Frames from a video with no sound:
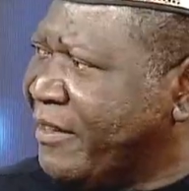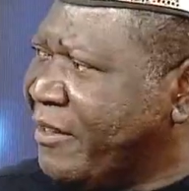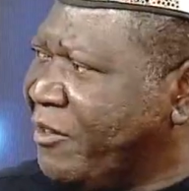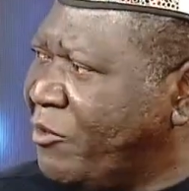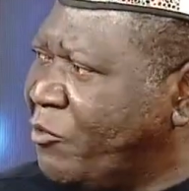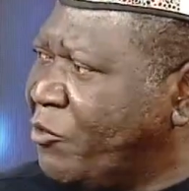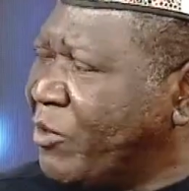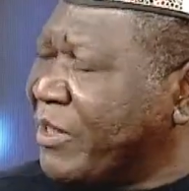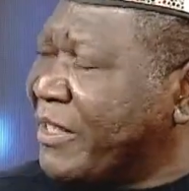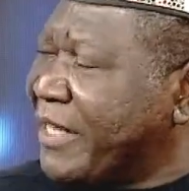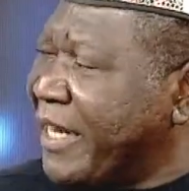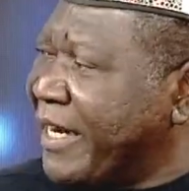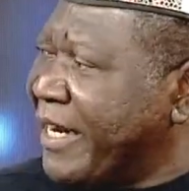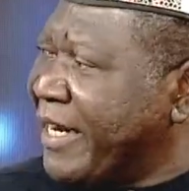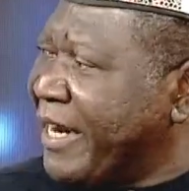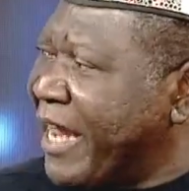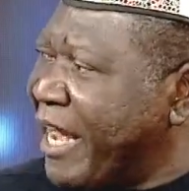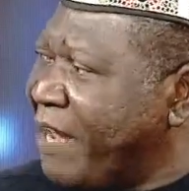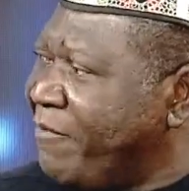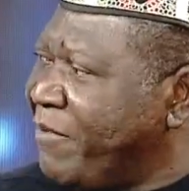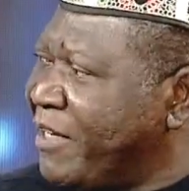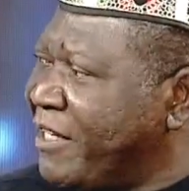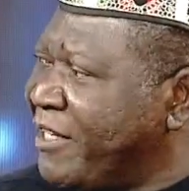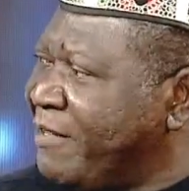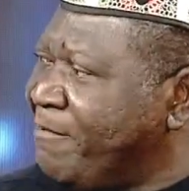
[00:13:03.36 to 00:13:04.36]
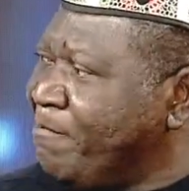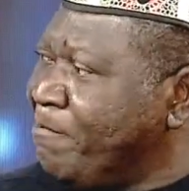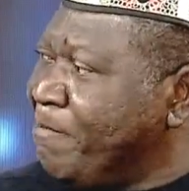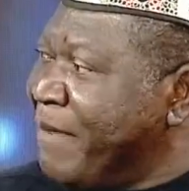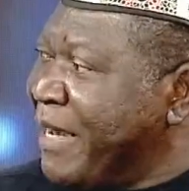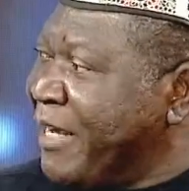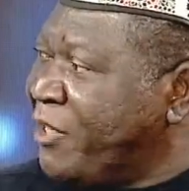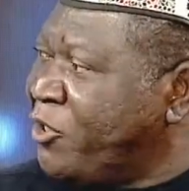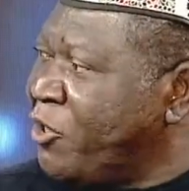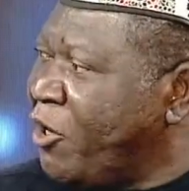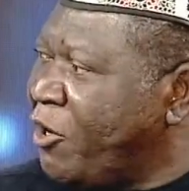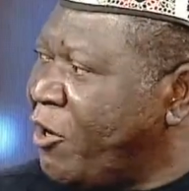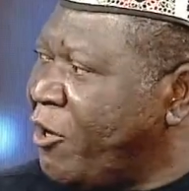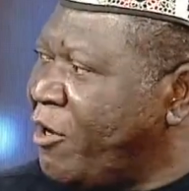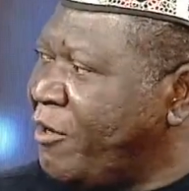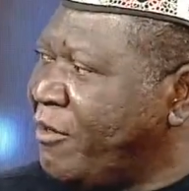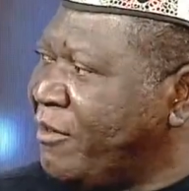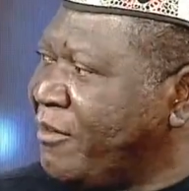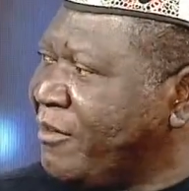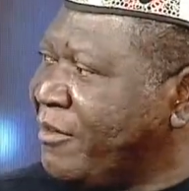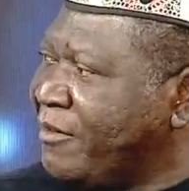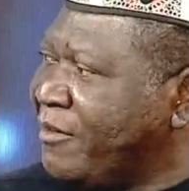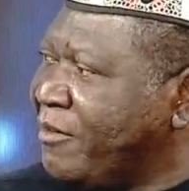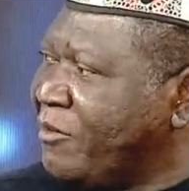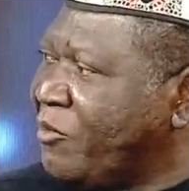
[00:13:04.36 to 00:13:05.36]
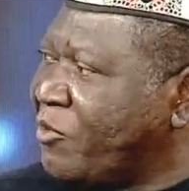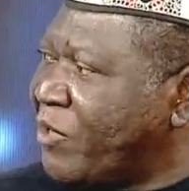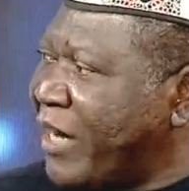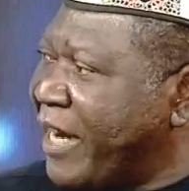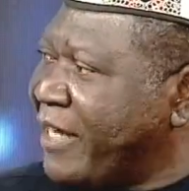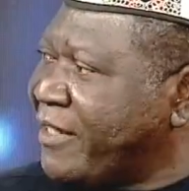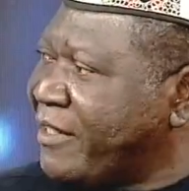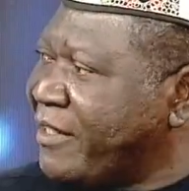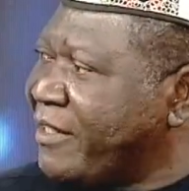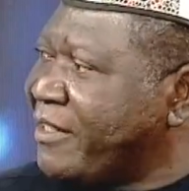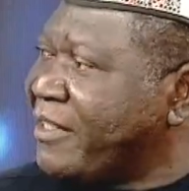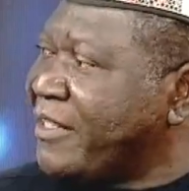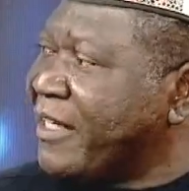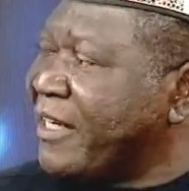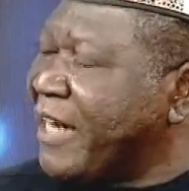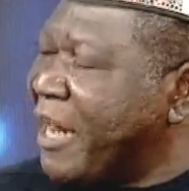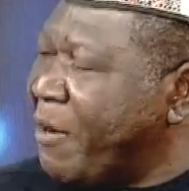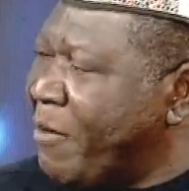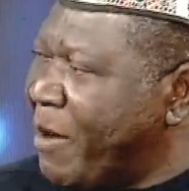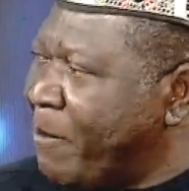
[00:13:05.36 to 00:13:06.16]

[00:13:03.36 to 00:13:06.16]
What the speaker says: we started having major crises in our